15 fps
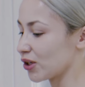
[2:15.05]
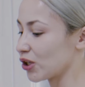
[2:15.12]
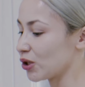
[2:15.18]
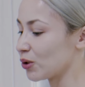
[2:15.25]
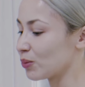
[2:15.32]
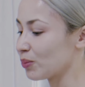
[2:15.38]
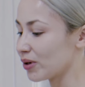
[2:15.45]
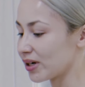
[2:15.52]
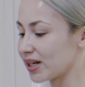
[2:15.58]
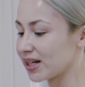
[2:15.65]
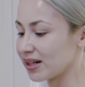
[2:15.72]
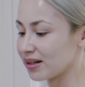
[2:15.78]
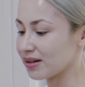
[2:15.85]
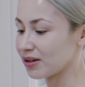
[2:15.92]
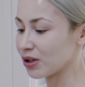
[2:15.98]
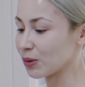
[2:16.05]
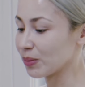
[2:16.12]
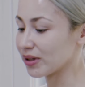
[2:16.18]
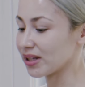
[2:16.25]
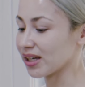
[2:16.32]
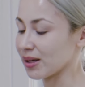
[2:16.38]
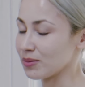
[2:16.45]
you put
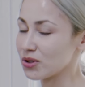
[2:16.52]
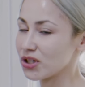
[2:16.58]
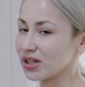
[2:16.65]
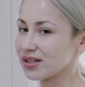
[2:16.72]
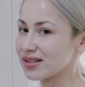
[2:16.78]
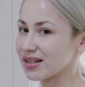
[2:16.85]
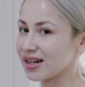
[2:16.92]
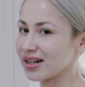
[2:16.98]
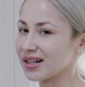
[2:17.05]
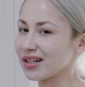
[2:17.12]
the kimchi inside